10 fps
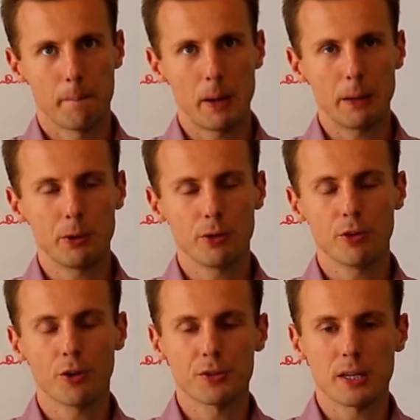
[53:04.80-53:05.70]
maybe you've
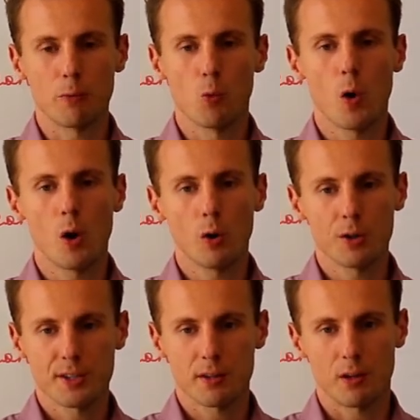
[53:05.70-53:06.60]
got some
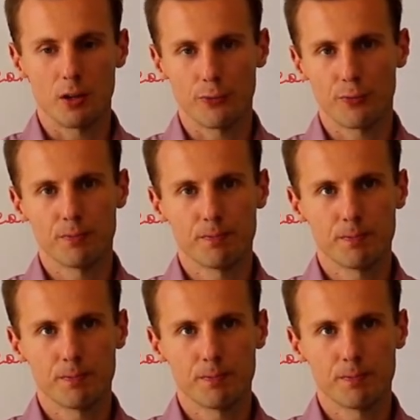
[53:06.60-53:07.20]
walls of